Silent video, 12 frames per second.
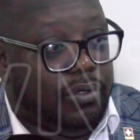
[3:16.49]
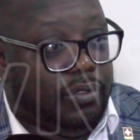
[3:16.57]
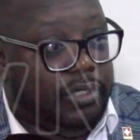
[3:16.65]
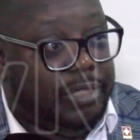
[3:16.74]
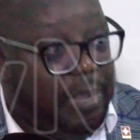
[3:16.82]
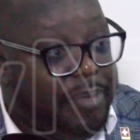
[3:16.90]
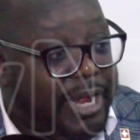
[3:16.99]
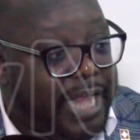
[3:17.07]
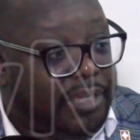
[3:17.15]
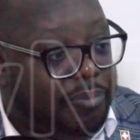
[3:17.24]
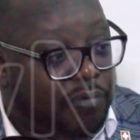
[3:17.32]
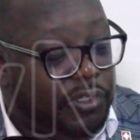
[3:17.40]
The death
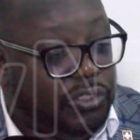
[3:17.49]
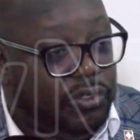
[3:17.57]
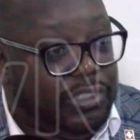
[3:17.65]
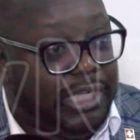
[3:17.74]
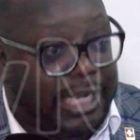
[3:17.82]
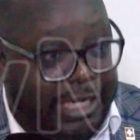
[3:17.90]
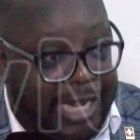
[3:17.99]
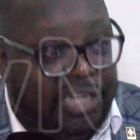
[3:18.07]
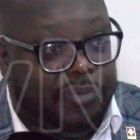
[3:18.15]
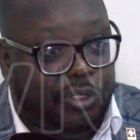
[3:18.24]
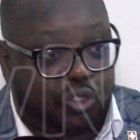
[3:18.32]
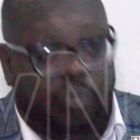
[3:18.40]
penalty provisions in that
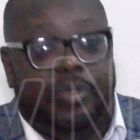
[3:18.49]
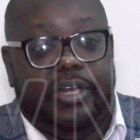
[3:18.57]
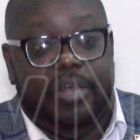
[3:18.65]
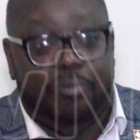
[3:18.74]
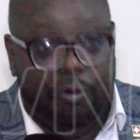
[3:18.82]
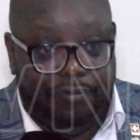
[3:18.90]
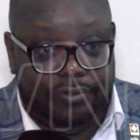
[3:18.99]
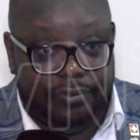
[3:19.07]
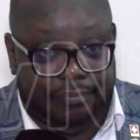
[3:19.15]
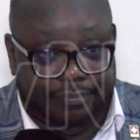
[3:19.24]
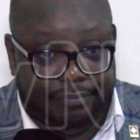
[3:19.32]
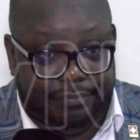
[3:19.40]
bill should be removed.
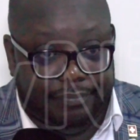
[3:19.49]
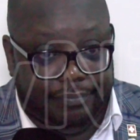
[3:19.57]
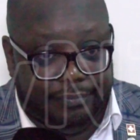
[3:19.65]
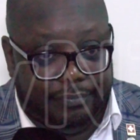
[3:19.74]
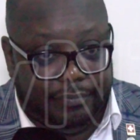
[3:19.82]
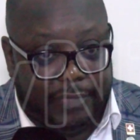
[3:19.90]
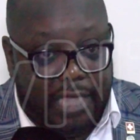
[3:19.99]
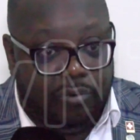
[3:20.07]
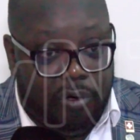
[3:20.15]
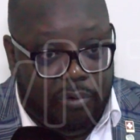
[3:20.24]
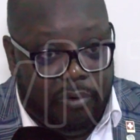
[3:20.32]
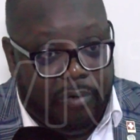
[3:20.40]
That's
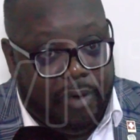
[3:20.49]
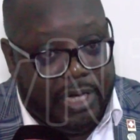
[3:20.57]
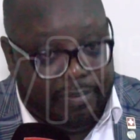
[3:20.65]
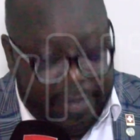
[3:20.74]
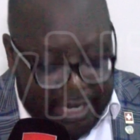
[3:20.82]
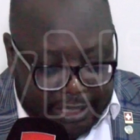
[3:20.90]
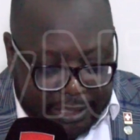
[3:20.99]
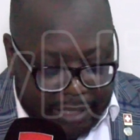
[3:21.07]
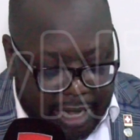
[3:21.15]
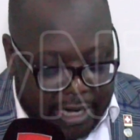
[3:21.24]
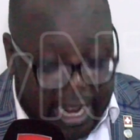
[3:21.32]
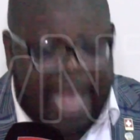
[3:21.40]
what we are demanding
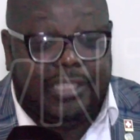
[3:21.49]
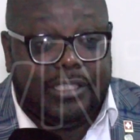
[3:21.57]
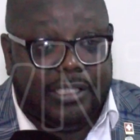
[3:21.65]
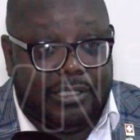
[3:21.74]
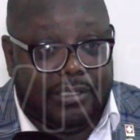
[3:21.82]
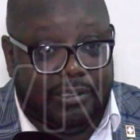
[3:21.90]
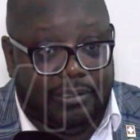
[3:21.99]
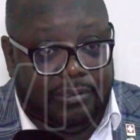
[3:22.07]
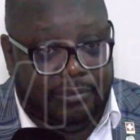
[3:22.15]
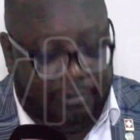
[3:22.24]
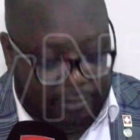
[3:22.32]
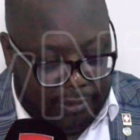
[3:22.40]
and asking.
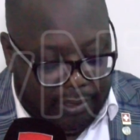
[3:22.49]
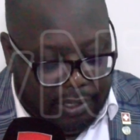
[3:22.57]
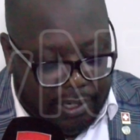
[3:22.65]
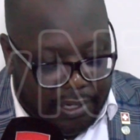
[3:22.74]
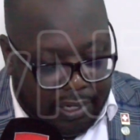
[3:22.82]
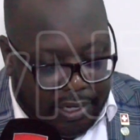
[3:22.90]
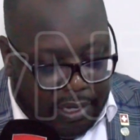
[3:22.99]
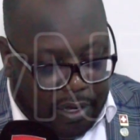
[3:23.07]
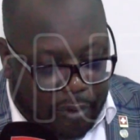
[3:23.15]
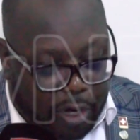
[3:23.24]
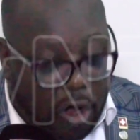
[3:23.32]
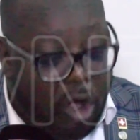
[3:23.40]

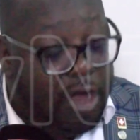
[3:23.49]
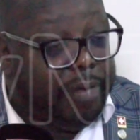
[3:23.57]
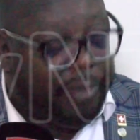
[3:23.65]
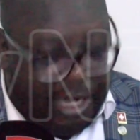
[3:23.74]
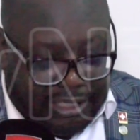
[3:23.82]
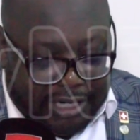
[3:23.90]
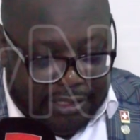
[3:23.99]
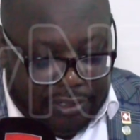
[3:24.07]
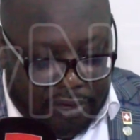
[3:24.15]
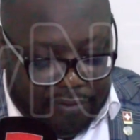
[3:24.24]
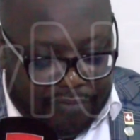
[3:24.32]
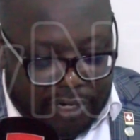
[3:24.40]
We call on the President
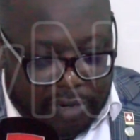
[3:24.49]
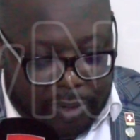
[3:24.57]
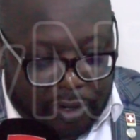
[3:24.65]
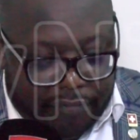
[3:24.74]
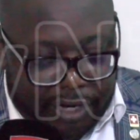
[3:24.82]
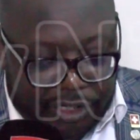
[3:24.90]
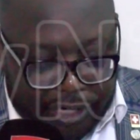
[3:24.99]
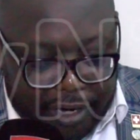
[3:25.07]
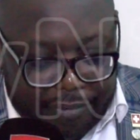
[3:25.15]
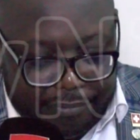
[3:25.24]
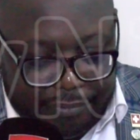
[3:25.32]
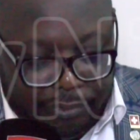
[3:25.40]
of the Federal Republic of Nigeria
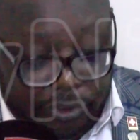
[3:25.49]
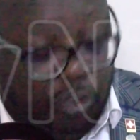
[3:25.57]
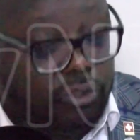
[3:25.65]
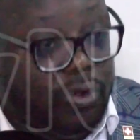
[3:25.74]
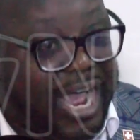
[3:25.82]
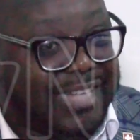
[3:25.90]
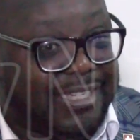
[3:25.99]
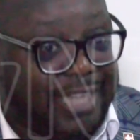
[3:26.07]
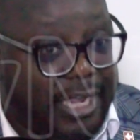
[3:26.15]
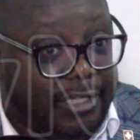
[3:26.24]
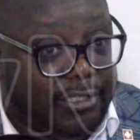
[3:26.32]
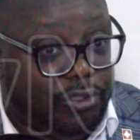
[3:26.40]
not to
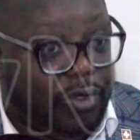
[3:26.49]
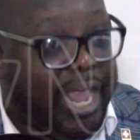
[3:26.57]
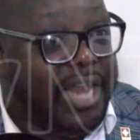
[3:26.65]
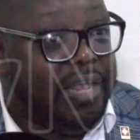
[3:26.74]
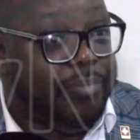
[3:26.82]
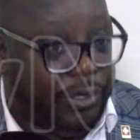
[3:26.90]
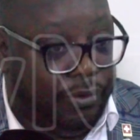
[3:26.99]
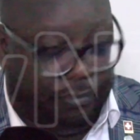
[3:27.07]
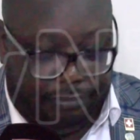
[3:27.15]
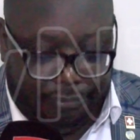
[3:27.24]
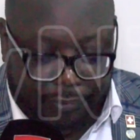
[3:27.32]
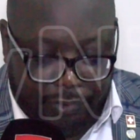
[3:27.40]
assent to any bill
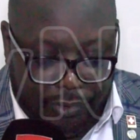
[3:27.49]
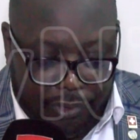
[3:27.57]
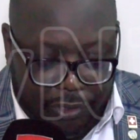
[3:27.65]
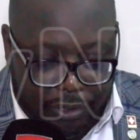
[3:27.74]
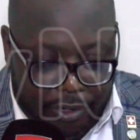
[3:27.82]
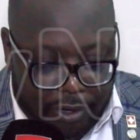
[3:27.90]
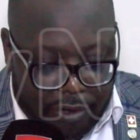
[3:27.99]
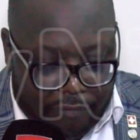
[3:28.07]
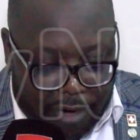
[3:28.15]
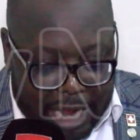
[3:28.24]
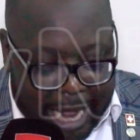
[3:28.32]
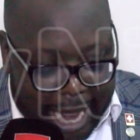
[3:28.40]

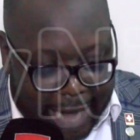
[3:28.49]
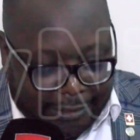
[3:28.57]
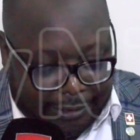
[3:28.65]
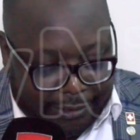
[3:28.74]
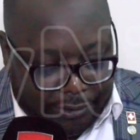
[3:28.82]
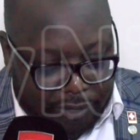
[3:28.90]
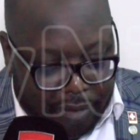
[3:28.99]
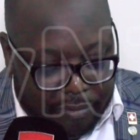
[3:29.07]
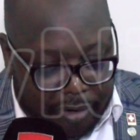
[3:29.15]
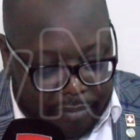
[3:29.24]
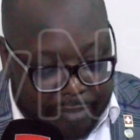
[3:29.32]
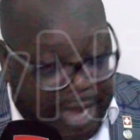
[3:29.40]
for an act to
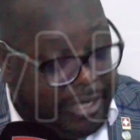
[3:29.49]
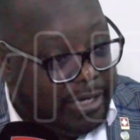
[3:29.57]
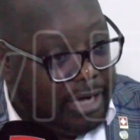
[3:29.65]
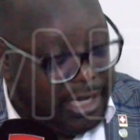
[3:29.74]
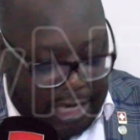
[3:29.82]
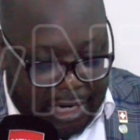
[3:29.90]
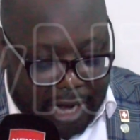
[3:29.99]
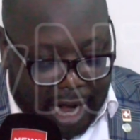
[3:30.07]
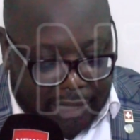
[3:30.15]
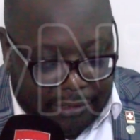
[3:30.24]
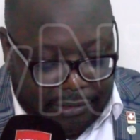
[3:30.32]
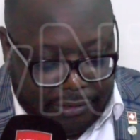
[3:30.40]
amend the NDLEA Act.